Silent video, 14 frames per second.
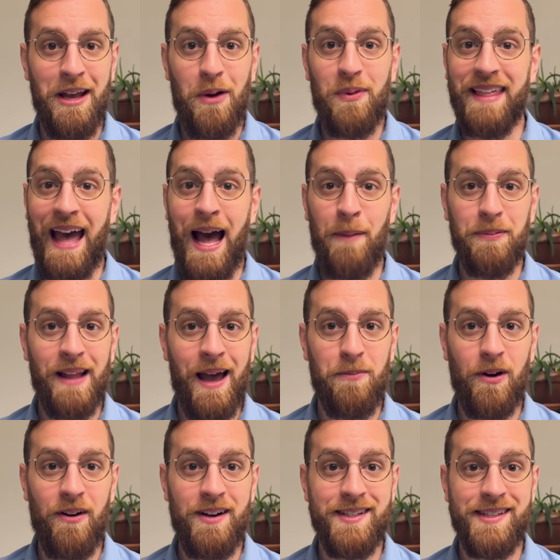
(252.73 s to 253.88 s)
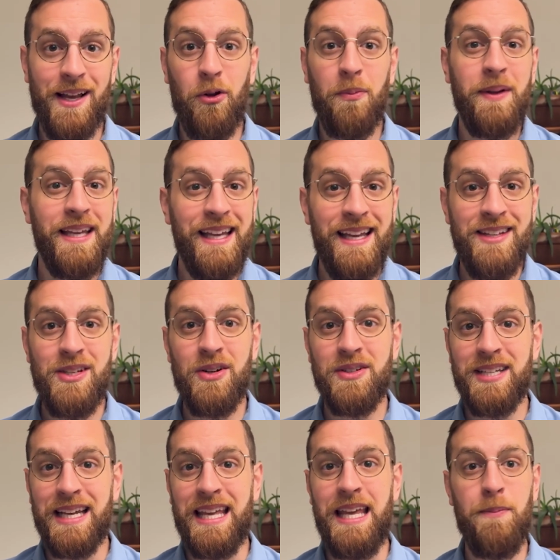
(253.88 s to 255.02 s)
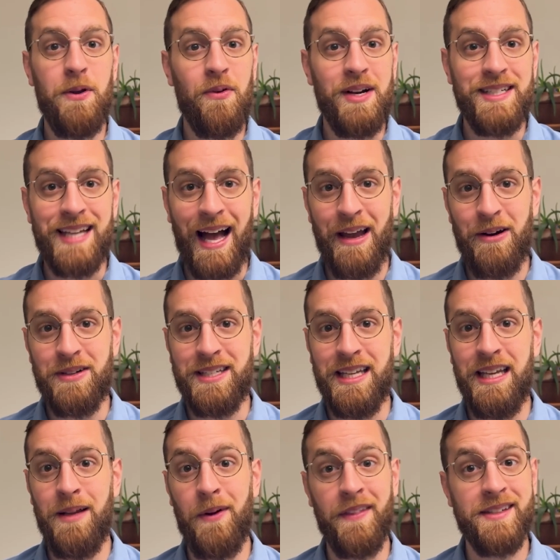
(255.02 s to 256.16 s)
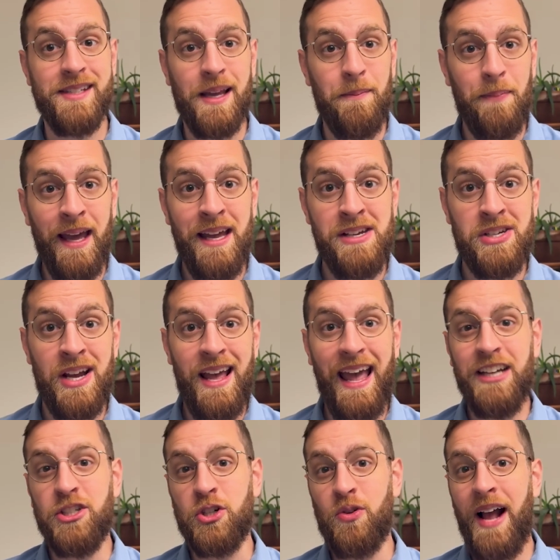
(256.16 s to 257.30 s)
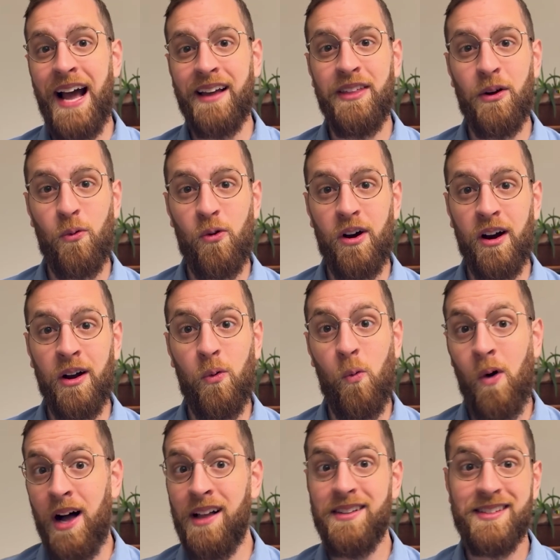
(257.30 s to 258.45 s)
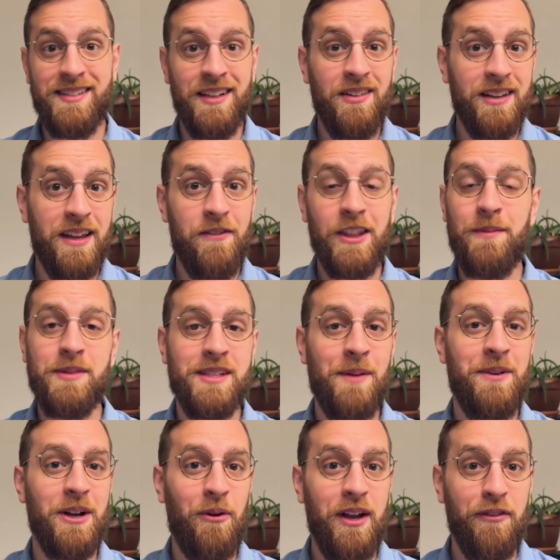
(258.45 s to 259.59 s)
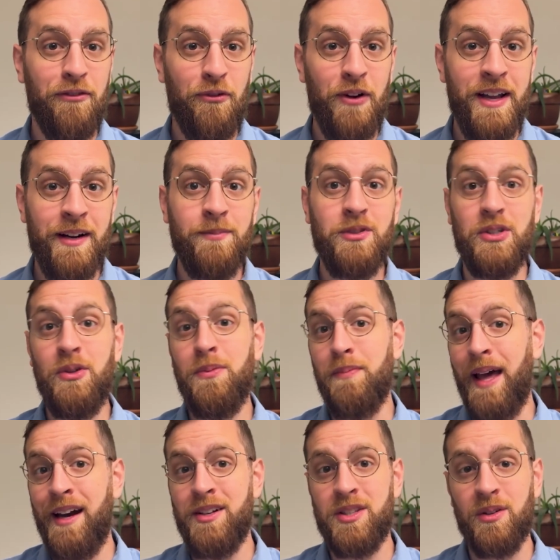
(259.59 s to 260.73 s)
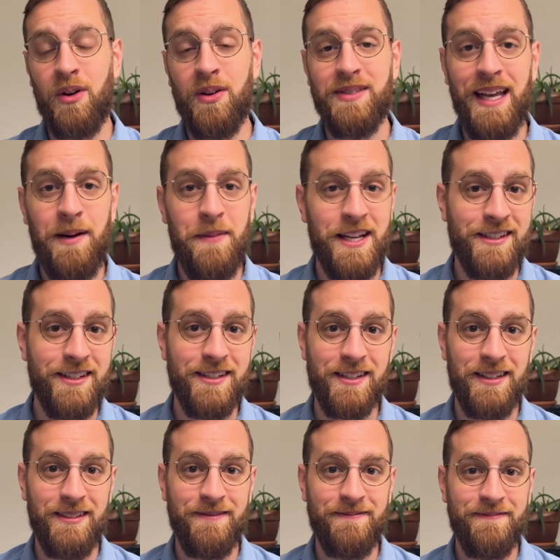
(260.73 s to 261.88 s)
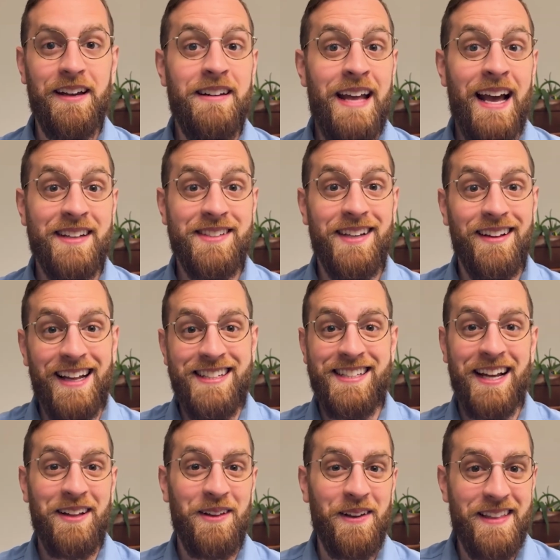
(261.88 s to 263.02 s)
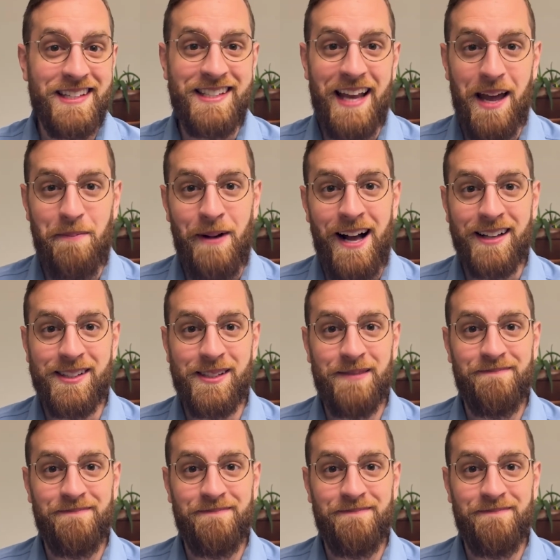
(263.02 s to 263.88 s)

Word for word: With app libraries, it will be easier to keep your entire team on the same page and track their work while still giving them some degree of freedom to manage their own databases. Next, let's take a look at the sandbox.